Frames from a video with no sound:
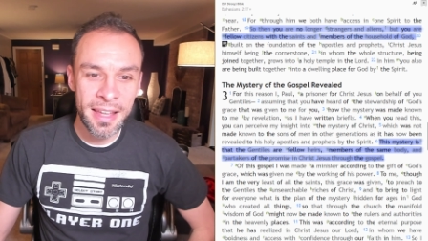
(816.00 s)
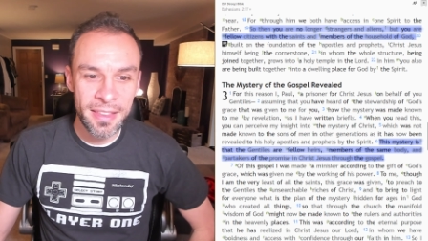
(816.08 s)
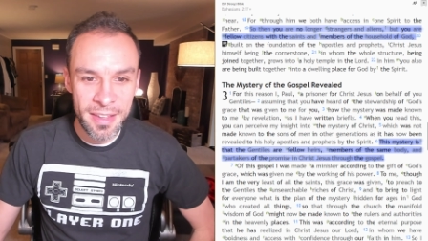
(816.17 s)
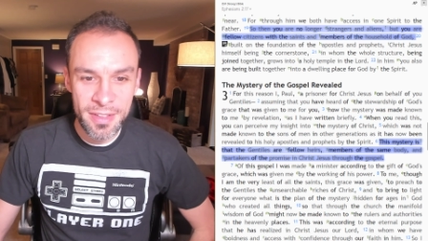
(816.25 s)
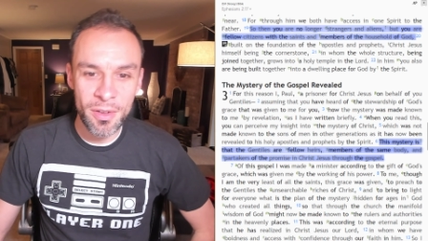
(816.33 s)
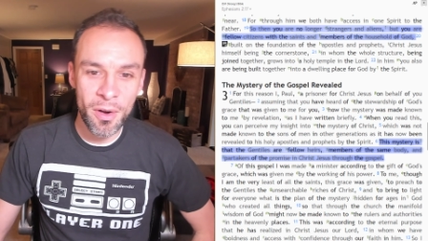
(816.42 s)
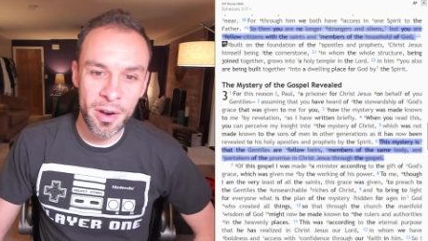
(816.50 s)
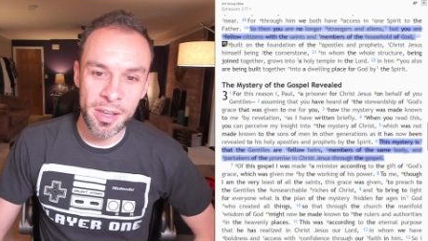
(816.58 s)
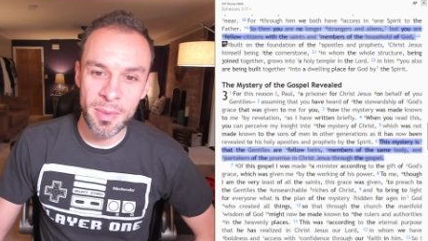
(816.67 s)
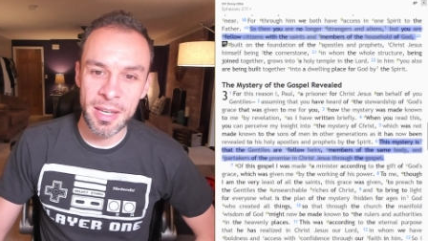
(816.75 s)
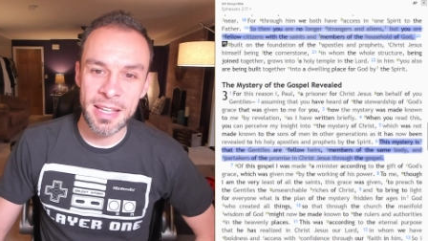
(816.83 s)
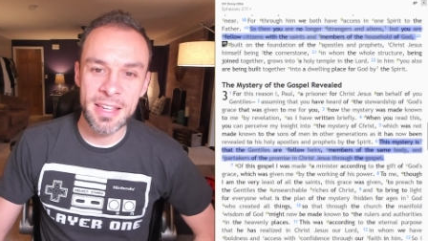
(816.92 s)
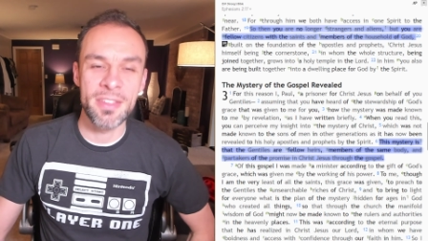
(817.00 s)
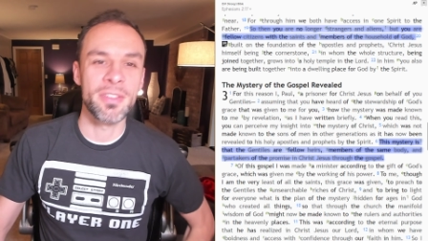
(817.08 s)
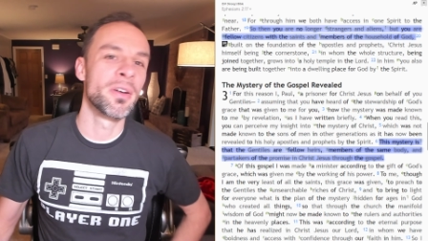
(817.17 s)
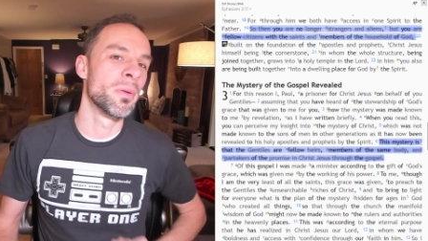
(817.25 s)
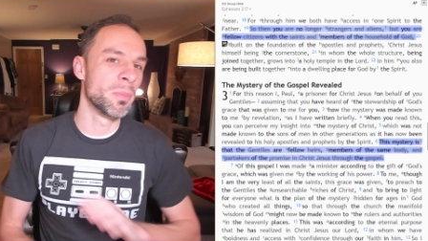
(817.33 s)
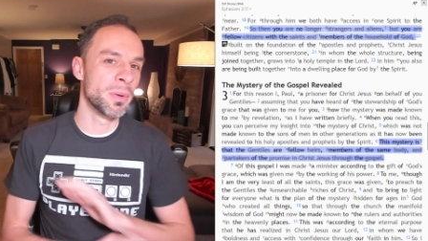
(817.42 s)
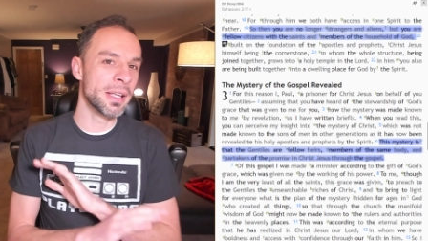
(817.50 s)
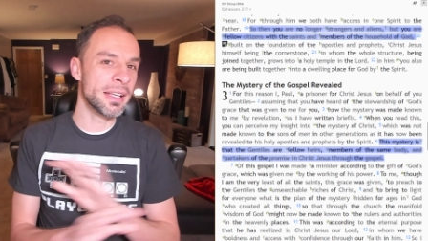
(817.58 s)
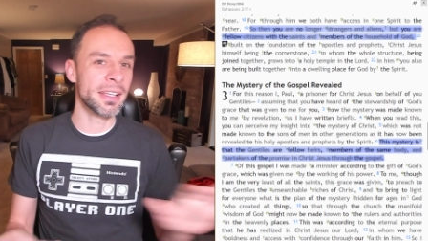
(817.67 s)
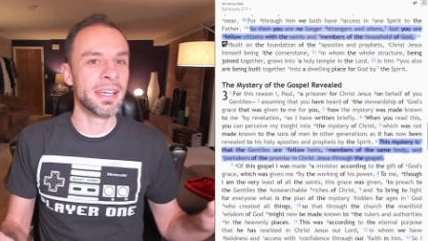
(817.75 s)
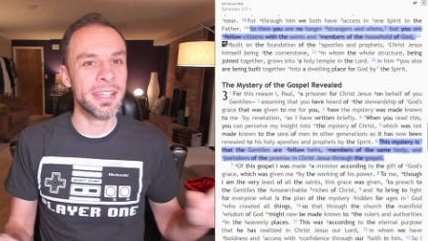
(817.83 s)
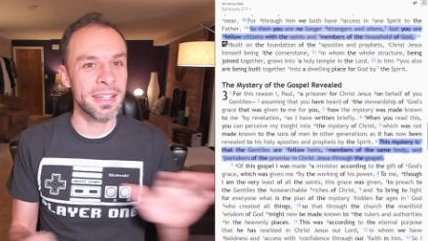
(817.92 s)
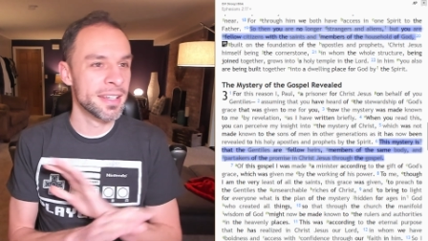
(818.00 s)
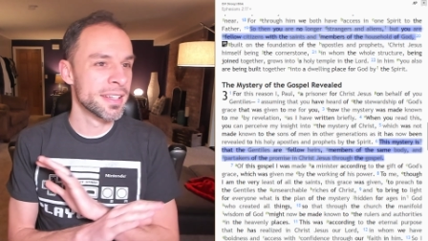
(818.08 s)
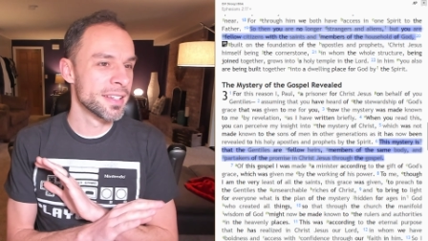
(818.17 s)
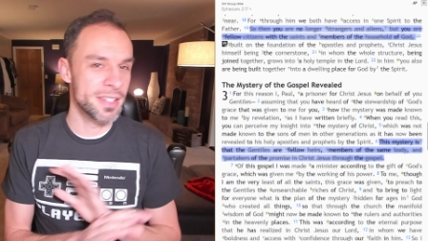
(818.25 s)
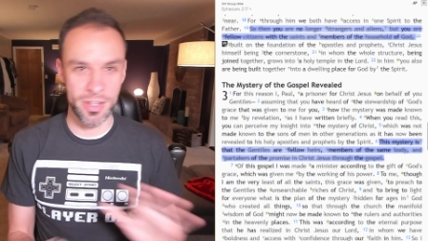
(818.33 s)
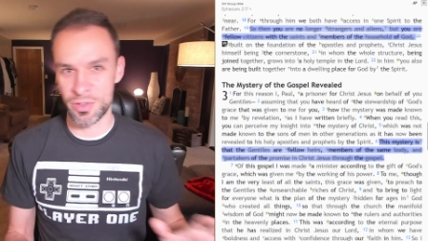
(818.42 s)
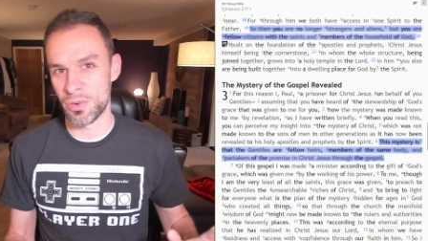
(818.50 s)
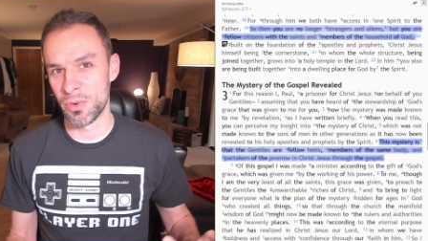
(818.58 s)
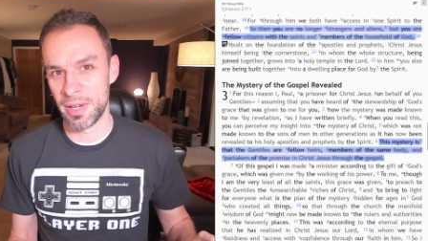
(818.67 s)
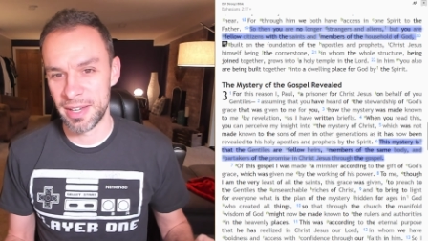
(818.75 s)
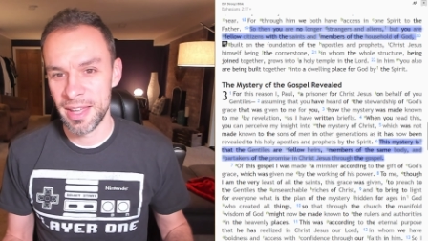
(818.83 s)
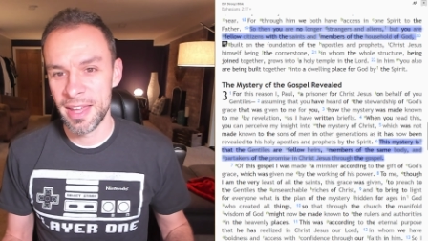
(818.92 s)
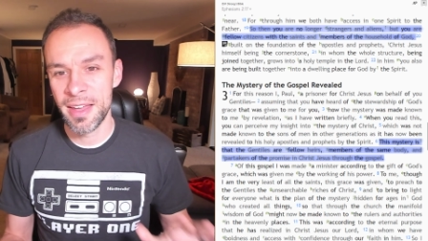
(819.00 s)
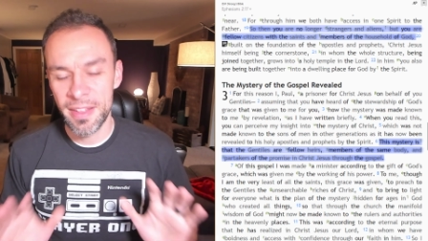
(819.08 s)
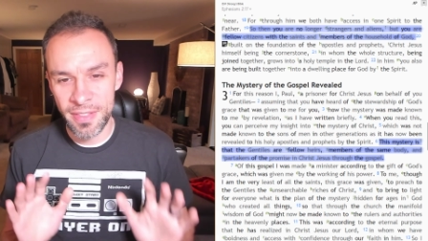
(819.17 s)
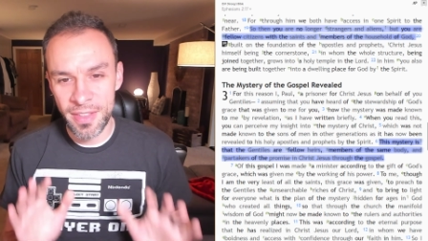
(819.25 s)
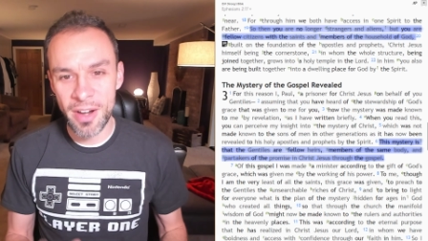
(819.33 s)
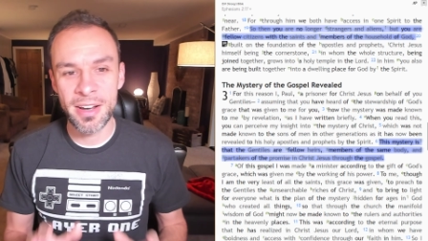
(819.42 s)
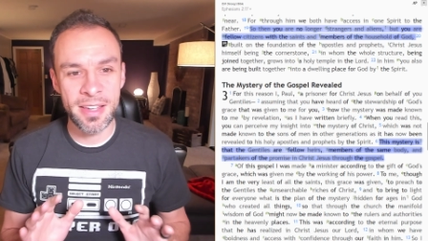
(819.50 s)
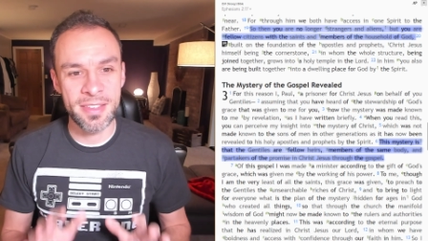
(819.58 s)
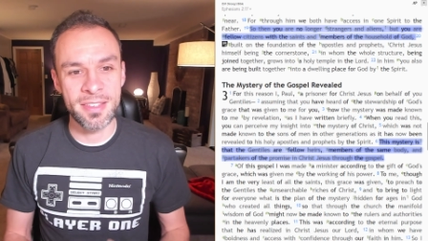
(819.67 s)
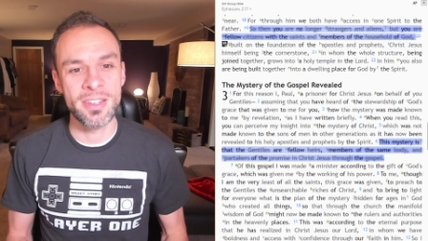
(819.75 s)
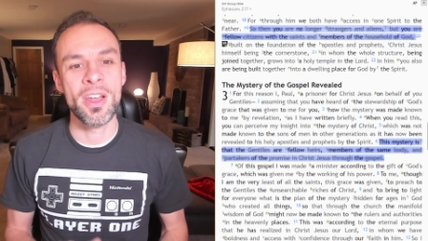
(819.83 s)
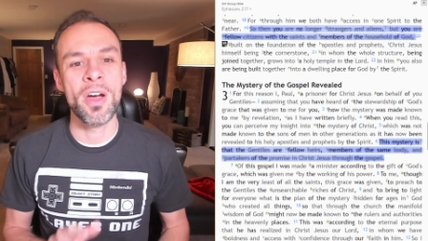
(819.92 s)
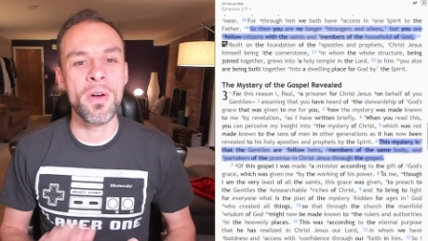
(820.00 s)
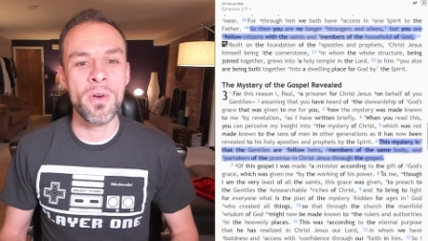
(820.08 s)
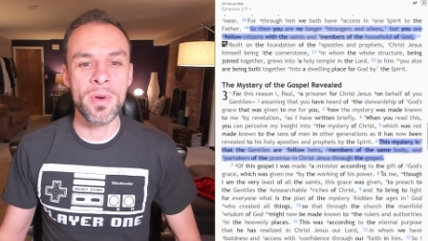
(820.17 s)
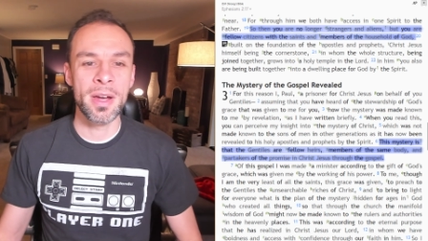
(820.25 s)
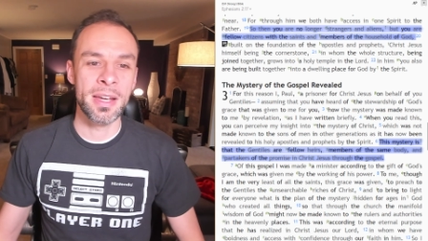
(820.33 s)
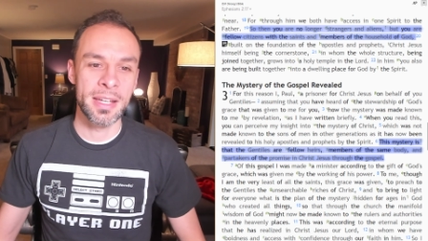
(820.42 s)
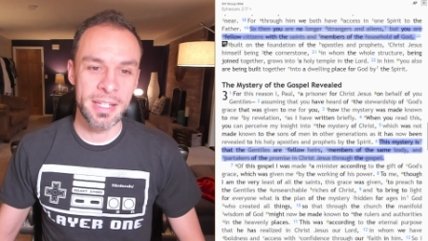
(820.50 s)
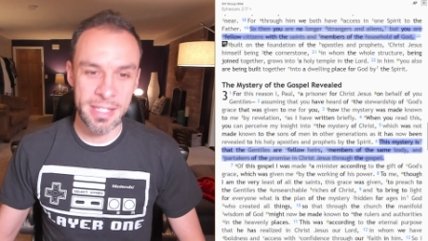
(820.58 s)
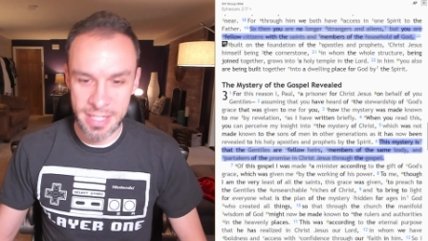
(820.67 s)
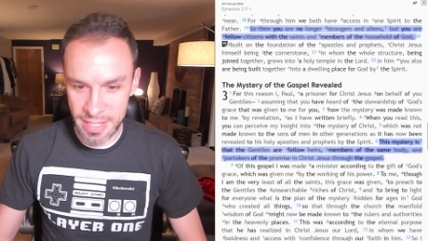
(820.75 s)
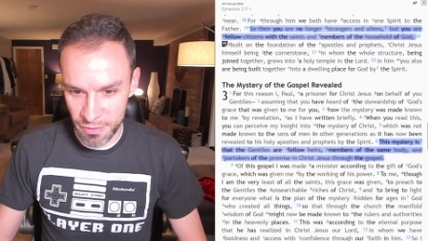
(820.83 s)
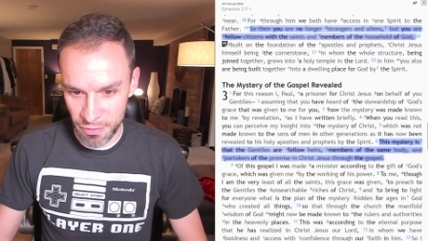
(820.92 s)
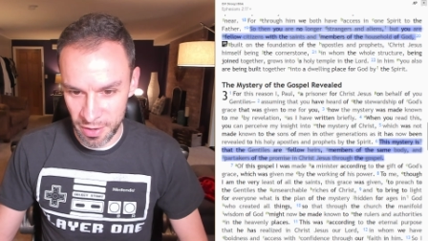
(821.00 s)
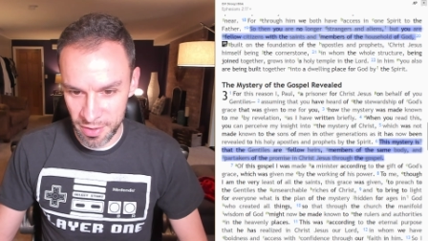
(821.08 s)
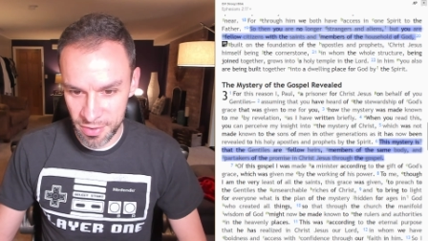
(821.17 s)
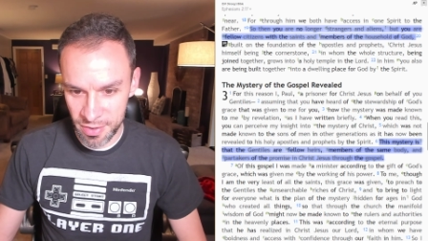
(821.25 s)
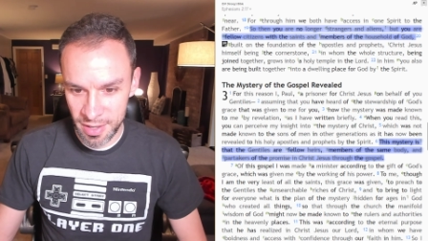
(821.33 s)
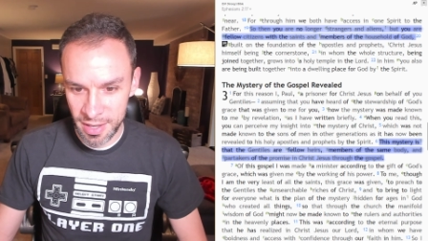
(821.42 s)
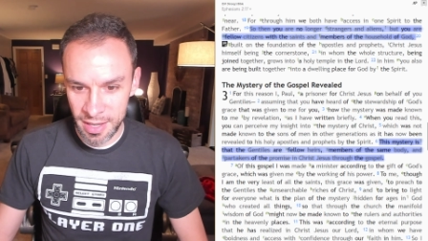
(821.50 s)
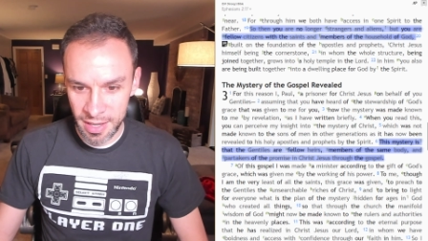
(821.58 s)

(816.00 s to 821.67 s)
this argument is completely destroyed. There is no difference.